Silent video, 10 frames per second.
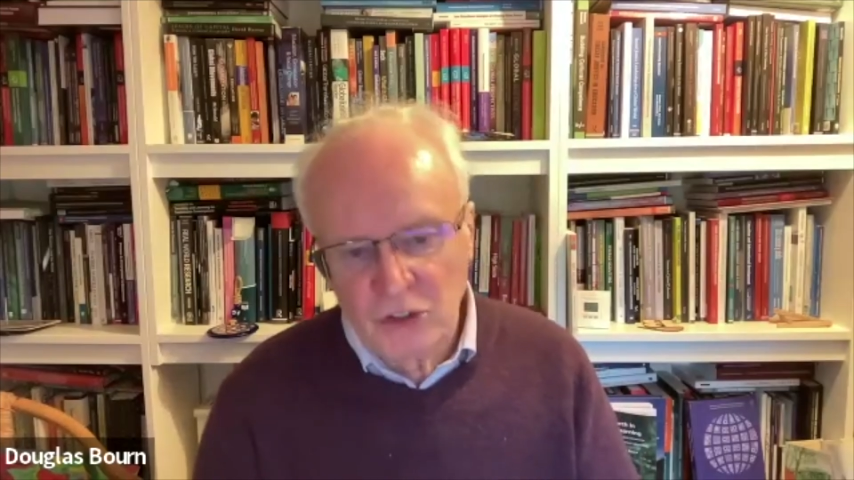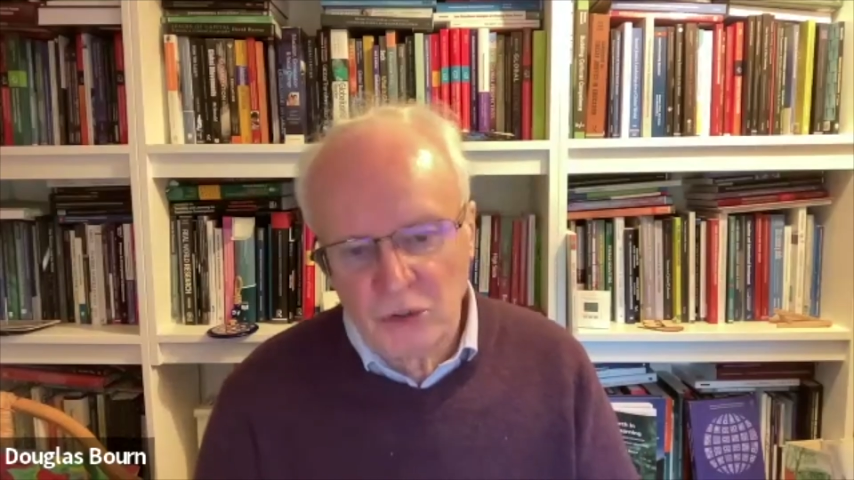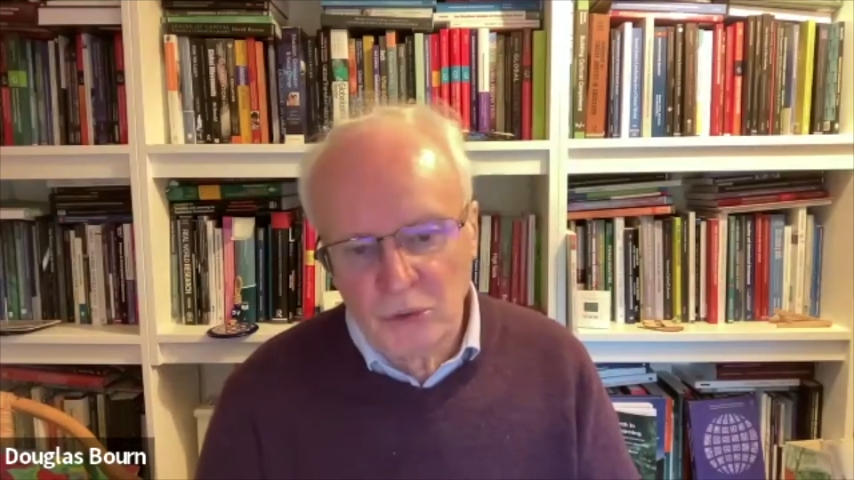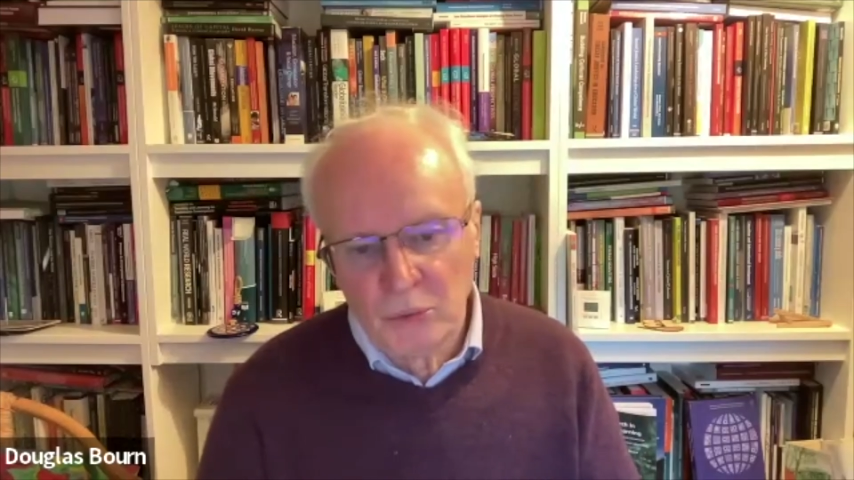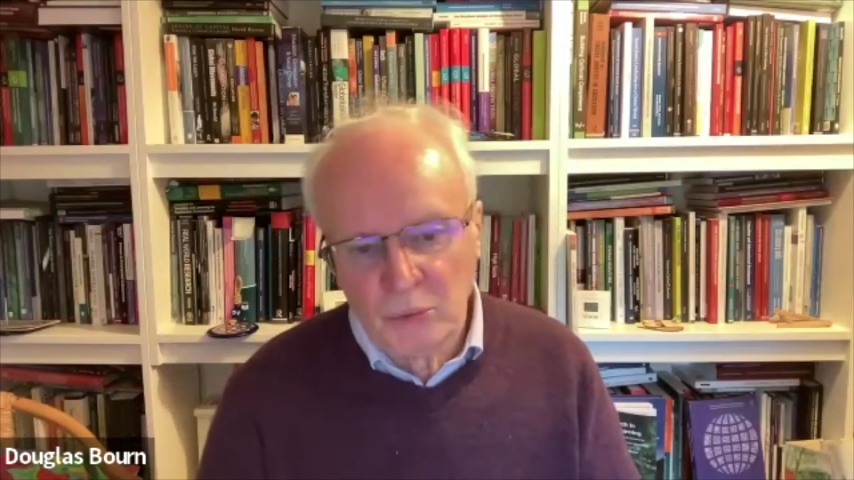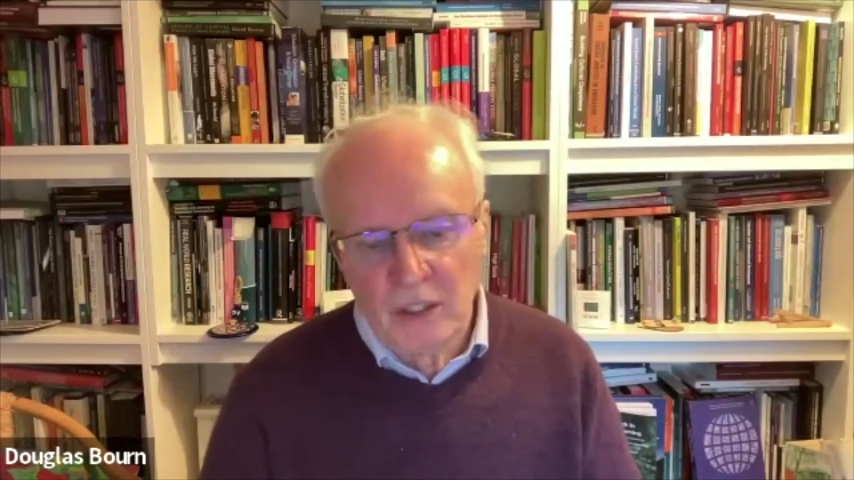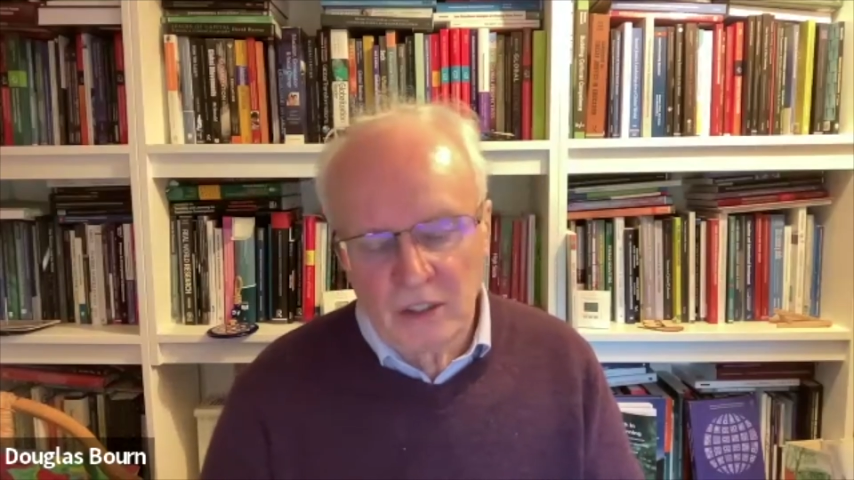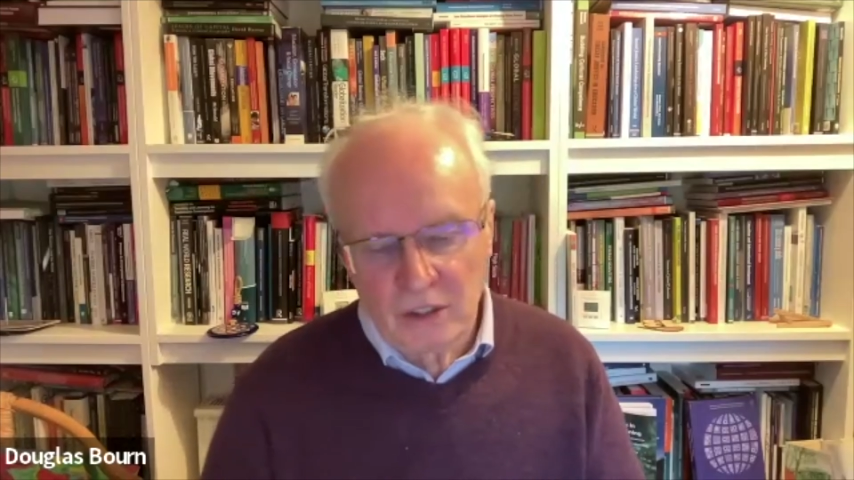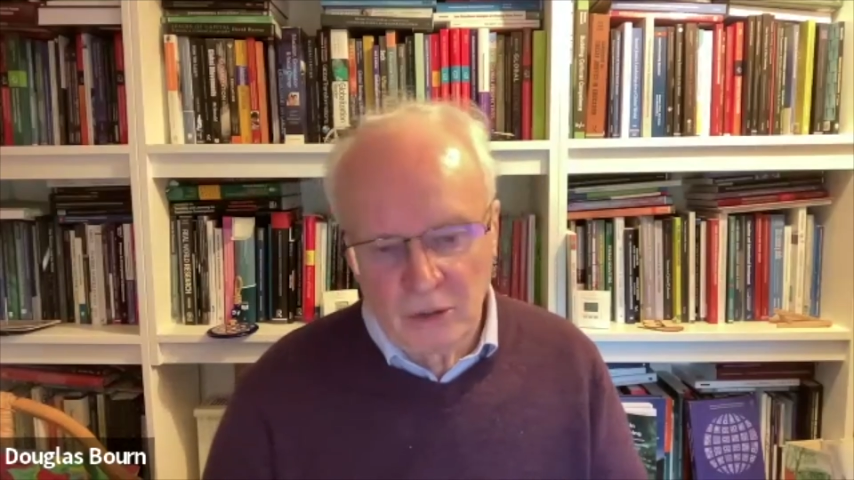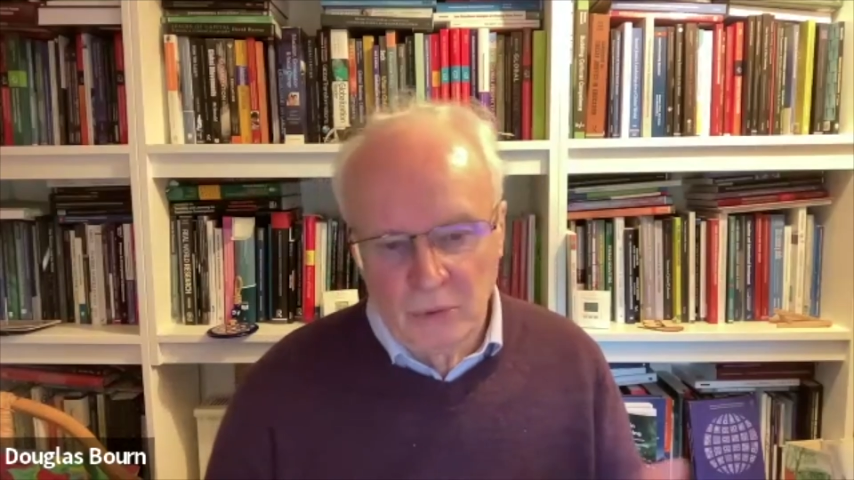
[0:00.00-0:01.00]
to
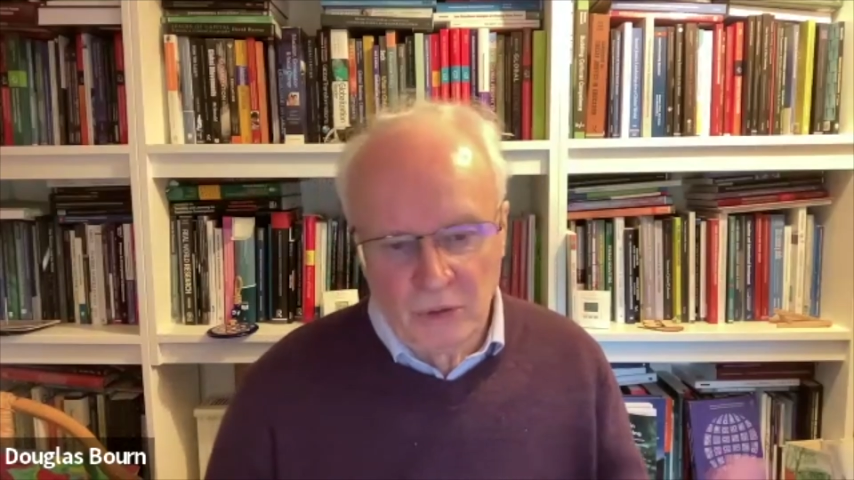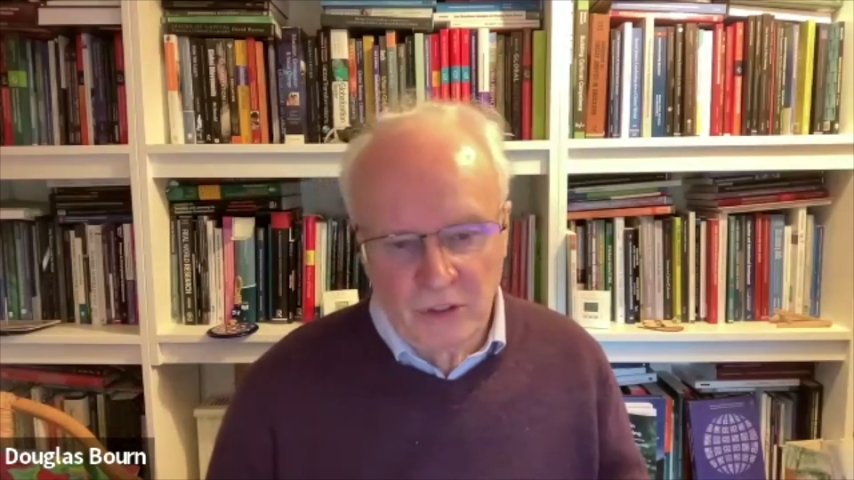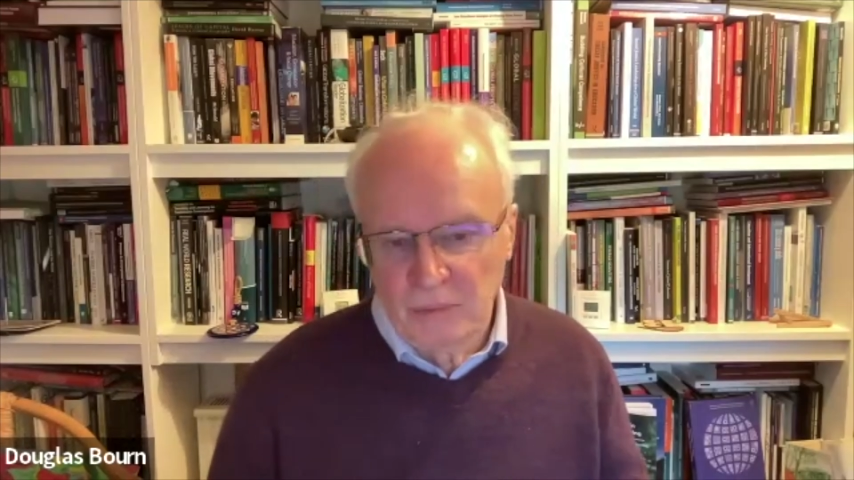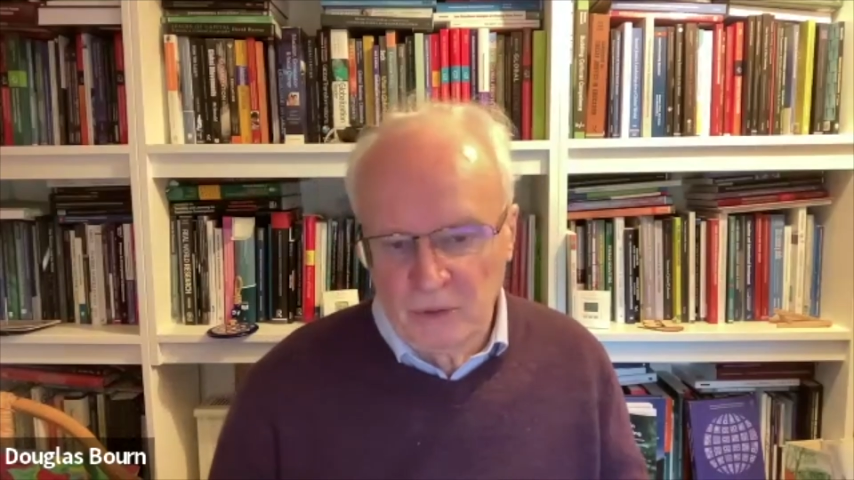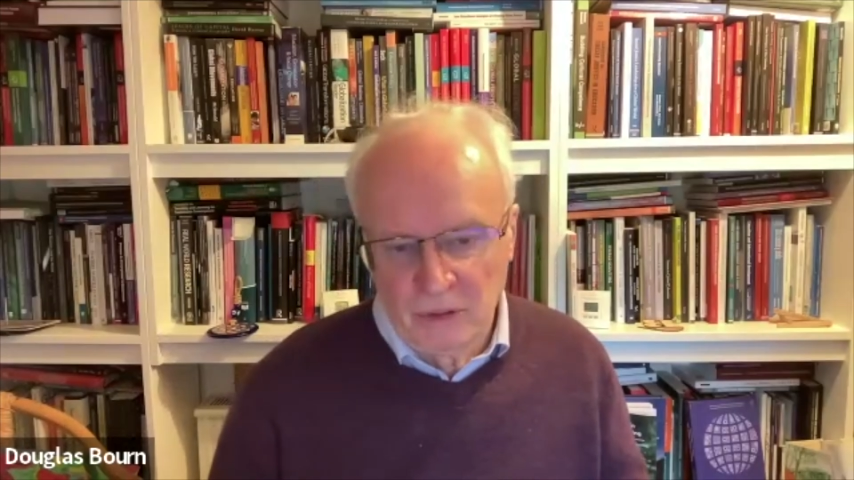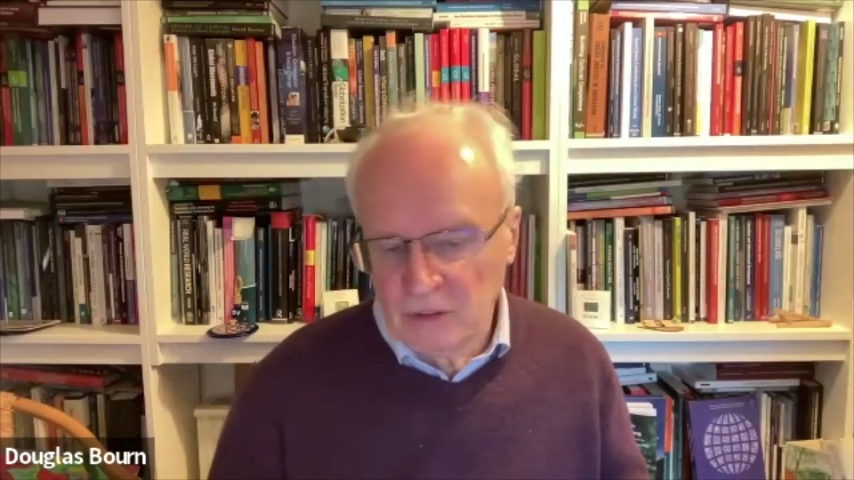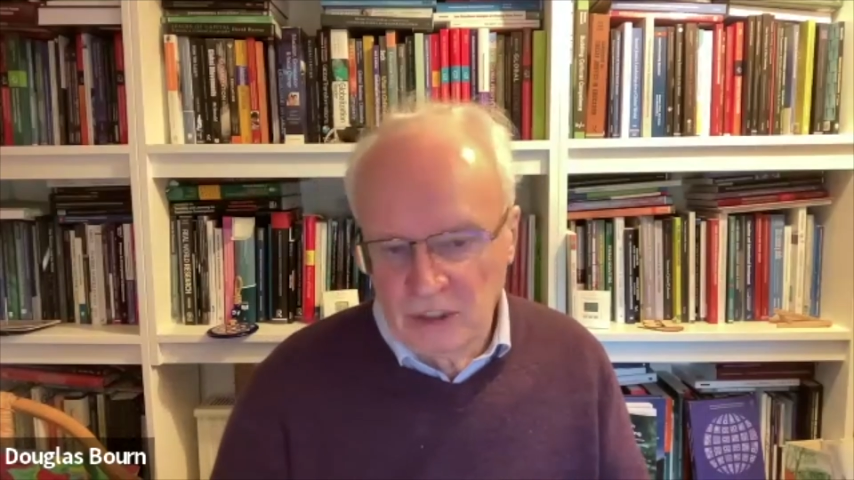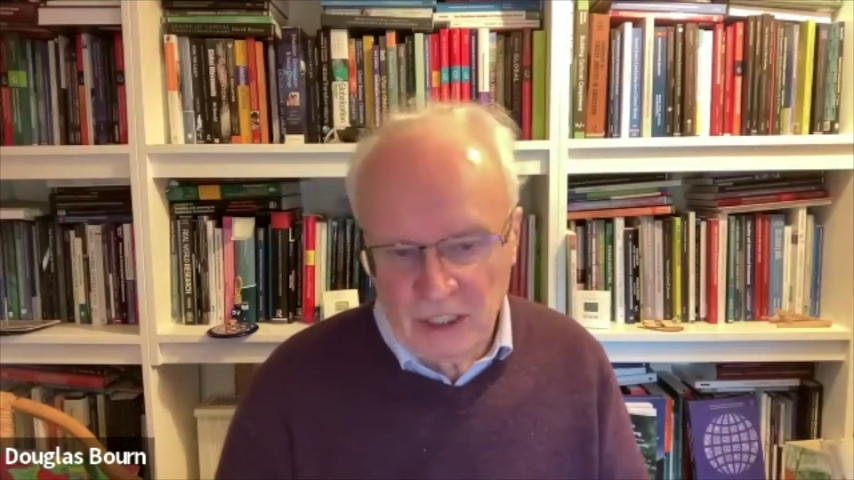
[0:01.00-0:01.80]
work towards a more